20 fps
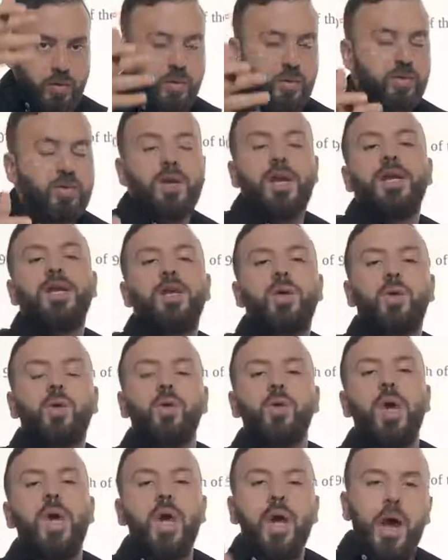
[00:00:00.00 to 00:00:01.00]
to train you
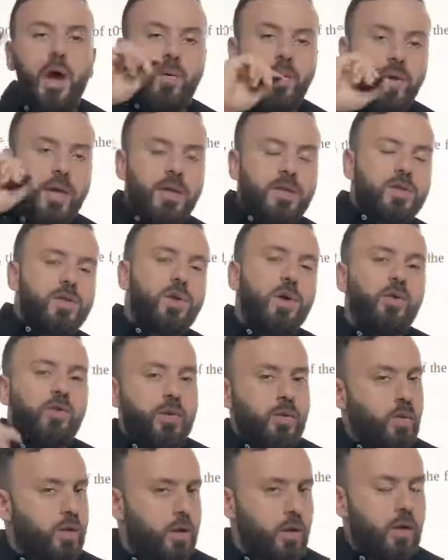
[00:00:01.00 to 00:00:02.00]
how you can solve
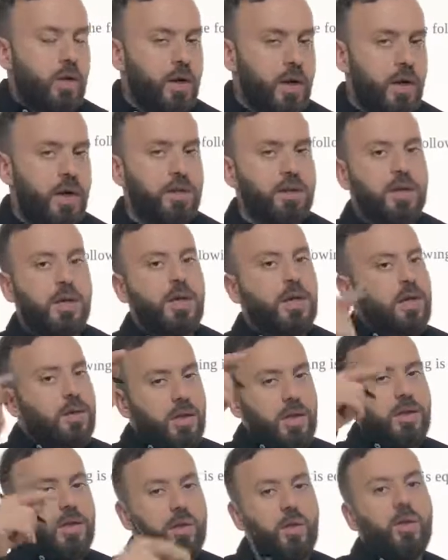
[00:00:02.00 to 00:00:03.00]
it with your hand,
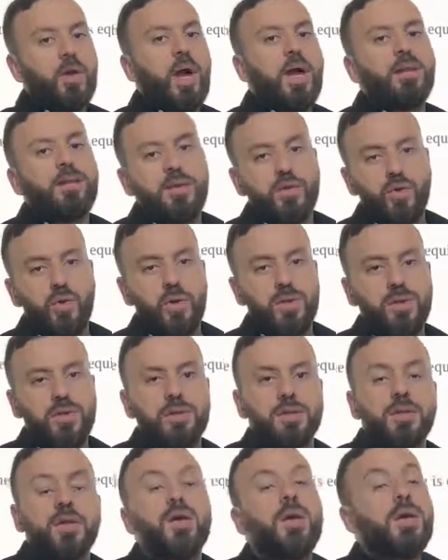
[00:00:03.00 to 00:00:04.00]
not look at the
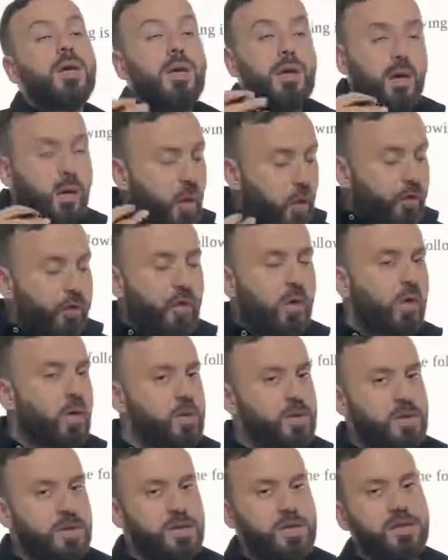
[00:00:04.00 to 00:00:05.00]
choices. Of
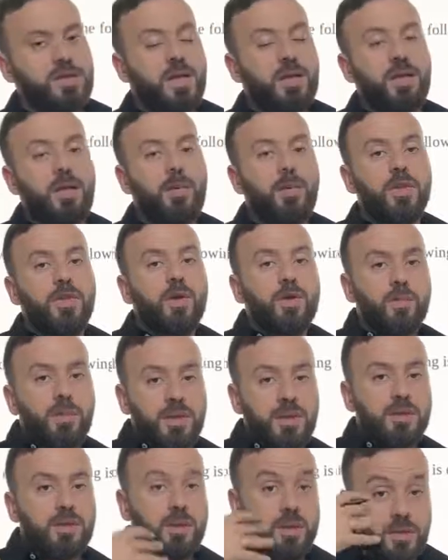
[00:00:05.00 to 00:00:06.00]
course, this is not the method,
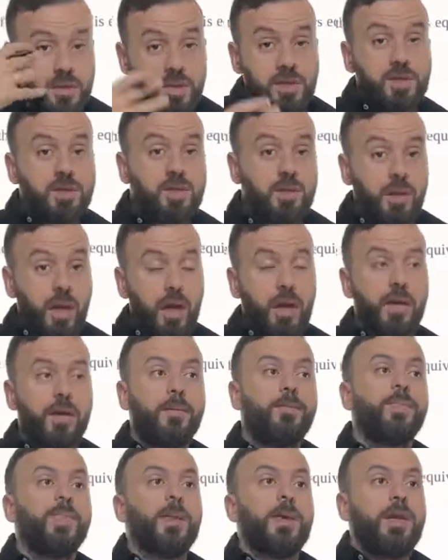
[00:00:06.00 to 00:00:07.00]
but this is like
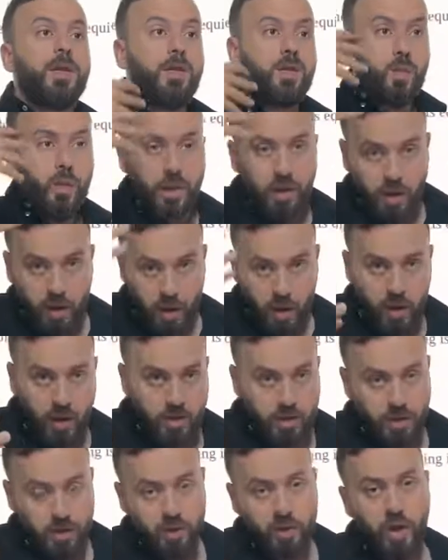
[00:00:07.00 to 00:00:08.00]
doing a
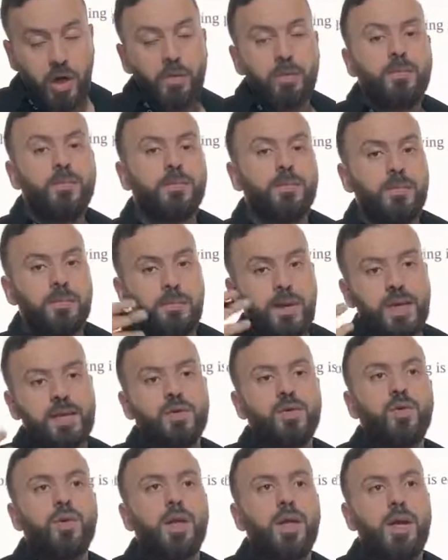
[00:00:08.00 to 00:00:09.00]
harder job,
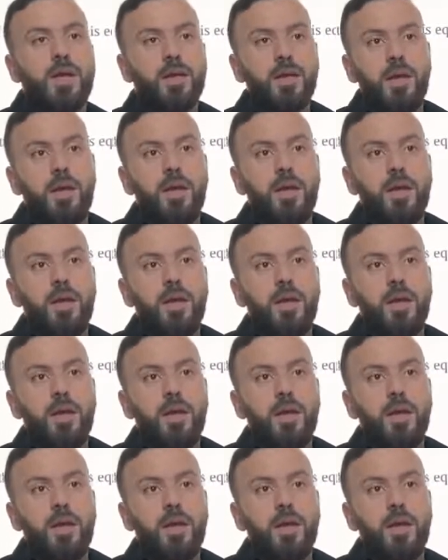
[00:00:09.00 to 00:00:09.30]
makes you like